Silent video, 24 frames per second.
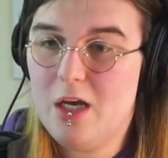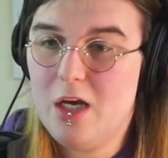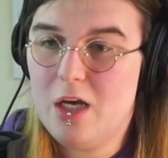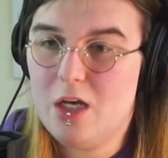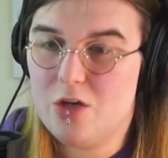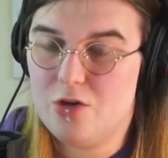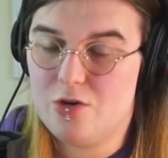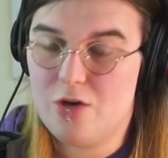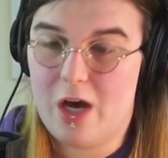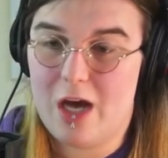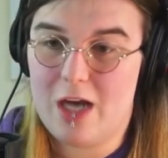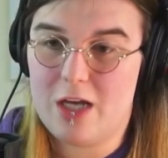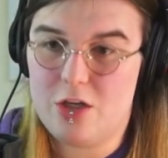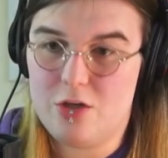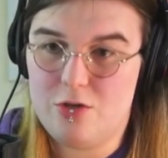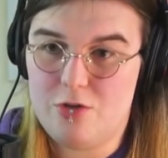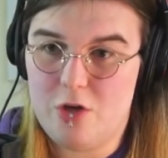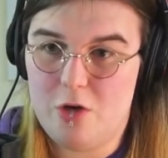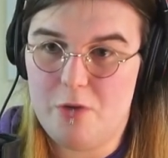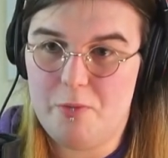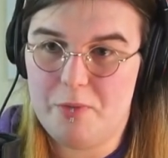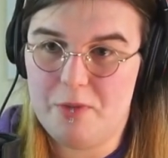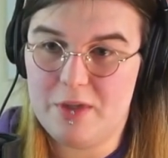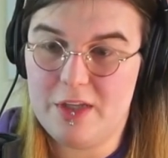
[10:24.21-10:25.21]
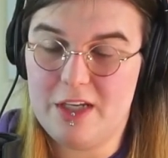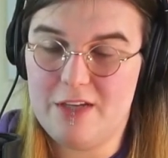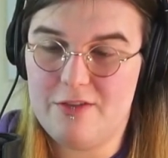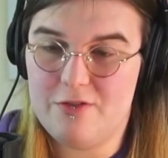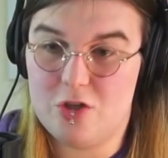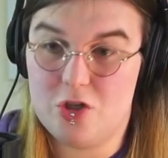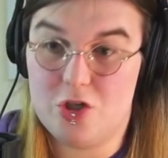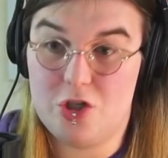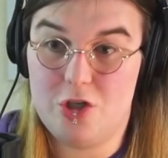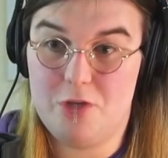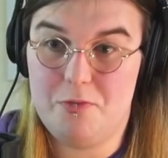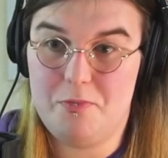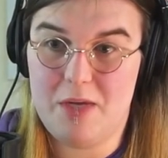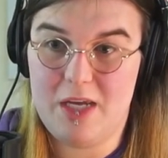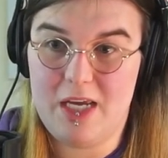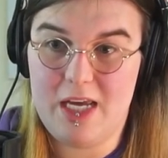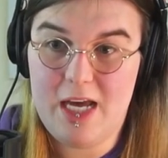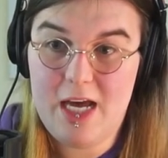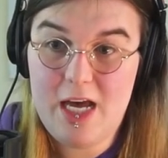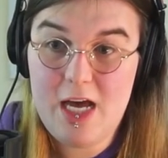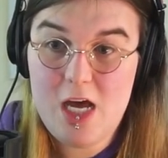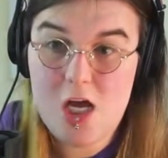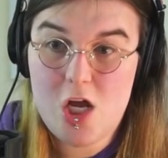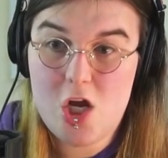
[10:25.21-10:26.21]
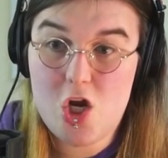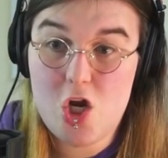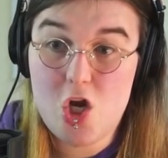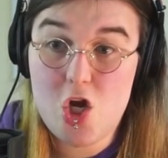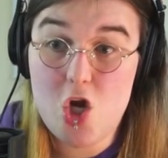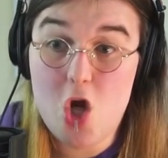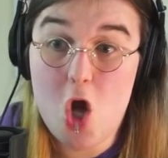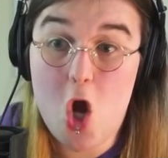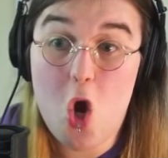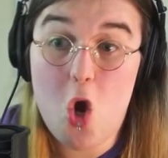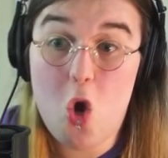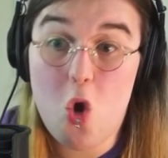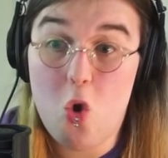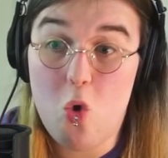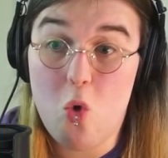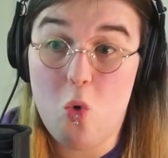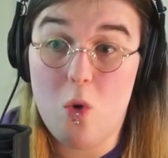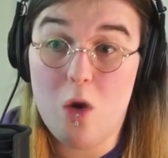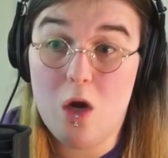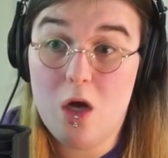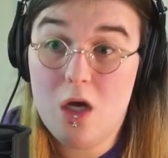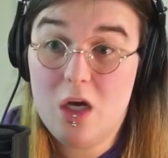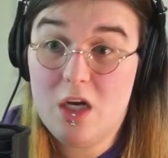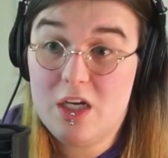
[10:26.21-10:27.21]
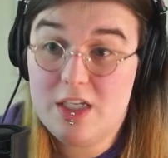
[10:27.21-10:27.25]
You're not you don't believe there should be no